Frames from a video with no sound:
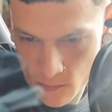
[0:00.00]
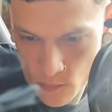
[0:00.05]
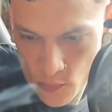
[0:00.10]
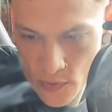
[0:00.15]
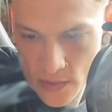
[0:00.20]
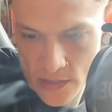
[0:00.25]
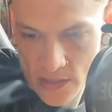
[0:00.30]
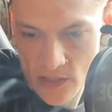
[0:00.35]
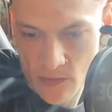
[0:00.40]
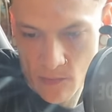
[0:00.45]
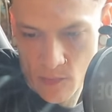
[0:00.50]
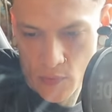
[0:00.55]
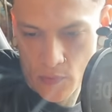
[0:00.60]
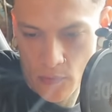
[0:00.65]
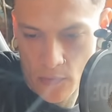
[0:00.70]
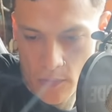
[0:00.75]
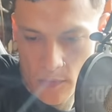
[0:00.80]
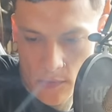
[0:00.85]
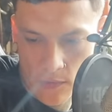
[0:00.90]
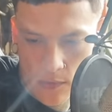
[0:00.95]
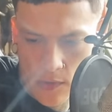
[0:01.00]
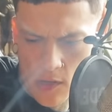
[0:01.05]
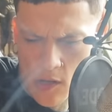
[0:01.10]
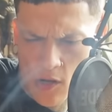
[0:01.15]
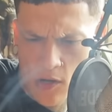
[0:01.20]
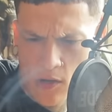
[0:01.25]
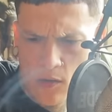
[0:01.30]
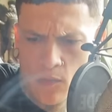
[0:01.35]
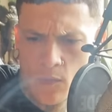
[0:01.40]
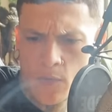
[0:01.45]
principle,
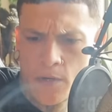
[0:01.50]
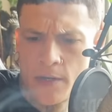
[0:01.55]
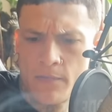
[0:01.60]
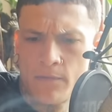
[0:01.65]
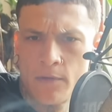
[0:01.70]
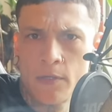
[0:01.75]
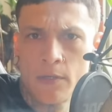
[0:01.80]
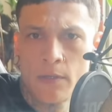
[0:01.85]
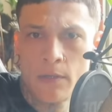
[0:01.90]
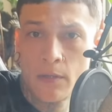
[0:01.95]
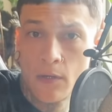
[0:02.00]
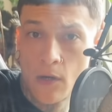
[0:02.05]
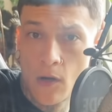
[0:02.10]
law, whatever.